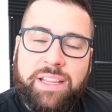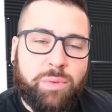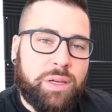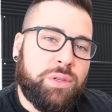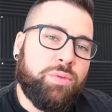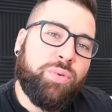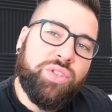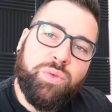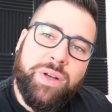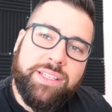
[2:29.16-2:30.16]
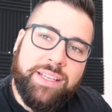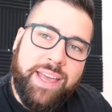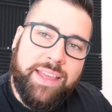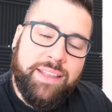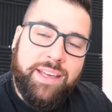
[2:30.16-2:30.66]
and when you push it once
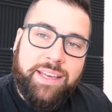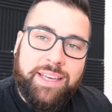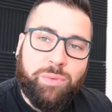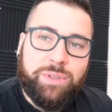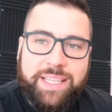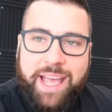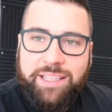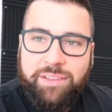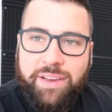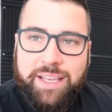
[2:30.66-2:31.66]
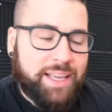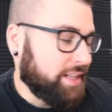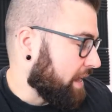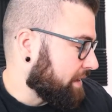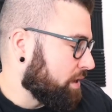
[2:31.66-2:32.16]
again, it will deactivate
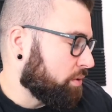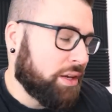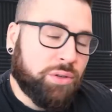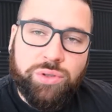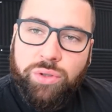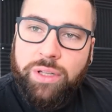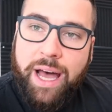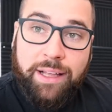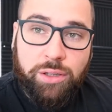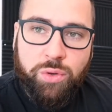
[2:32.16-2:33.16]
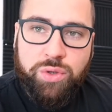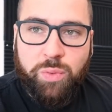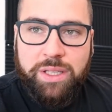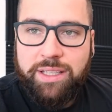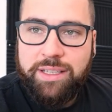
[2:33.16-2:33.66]
and like that you can control high
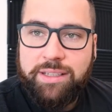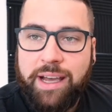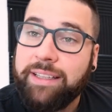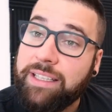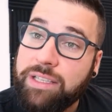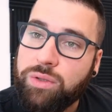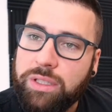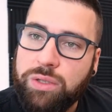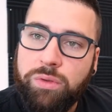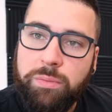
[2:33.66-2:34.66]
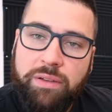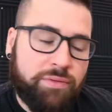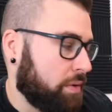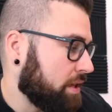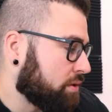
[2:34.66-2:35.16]
loads with this. I think this, this will be a
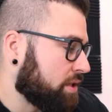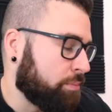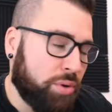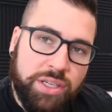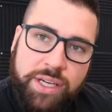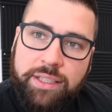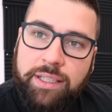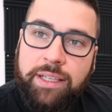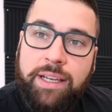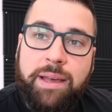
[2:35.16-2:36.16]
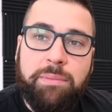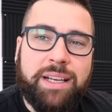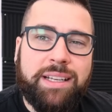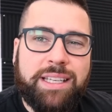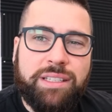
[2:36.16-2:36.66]
very interesting project
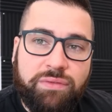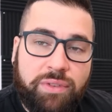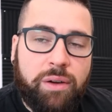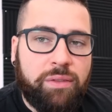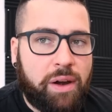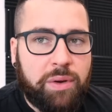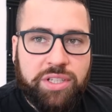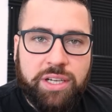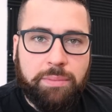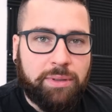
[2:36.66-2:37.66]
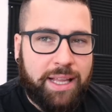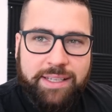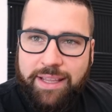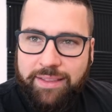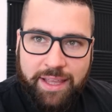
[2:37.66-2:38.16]
because it's very, very cheap,
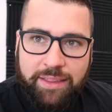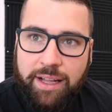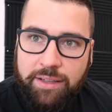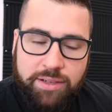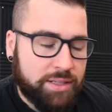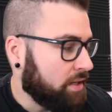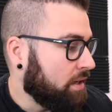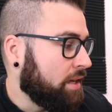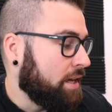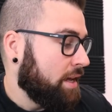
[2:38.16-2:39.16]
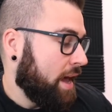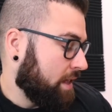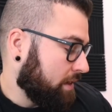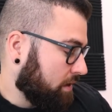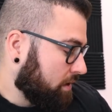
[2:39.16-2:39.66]
less than $10.
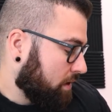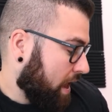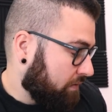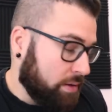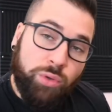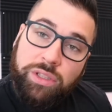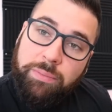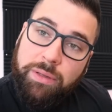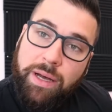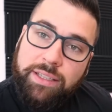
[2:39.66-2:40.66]
And uh, having multiple